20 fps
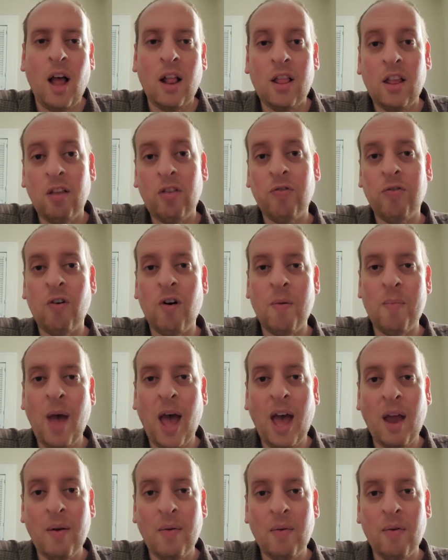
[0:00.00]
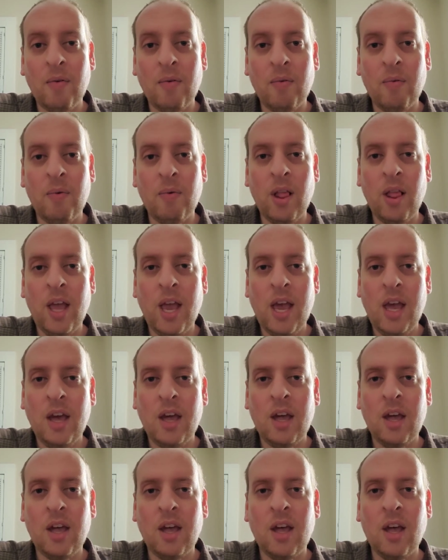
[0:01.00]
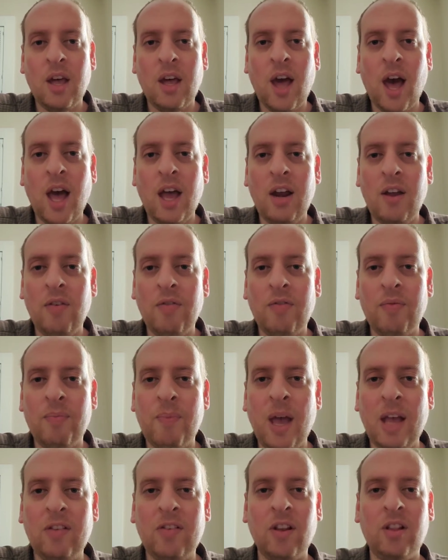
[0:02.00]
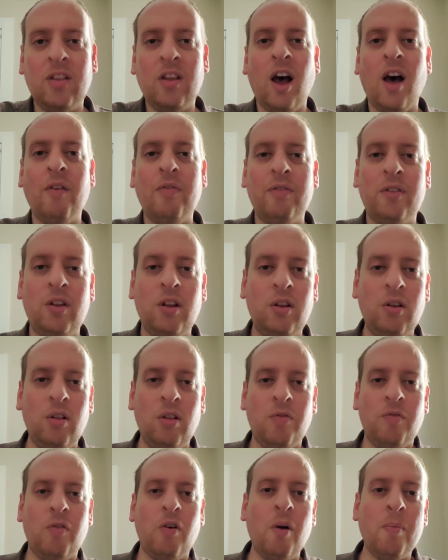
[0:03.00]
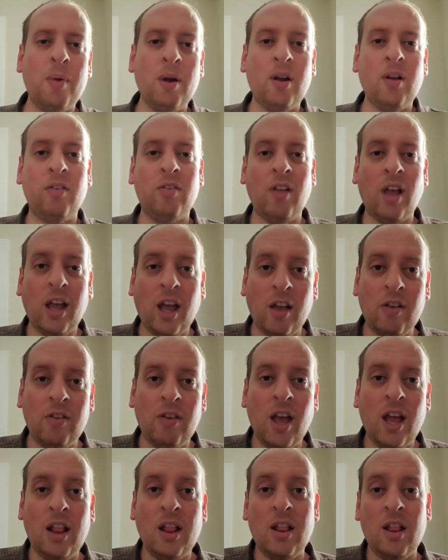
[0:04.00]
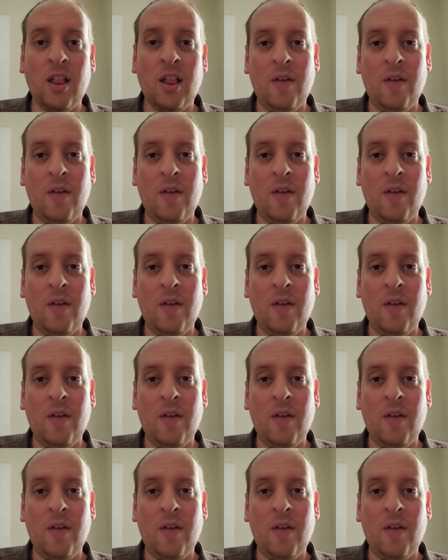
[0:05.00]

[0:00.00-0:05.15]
This format really kind of makes it tough to do the former because, like I said,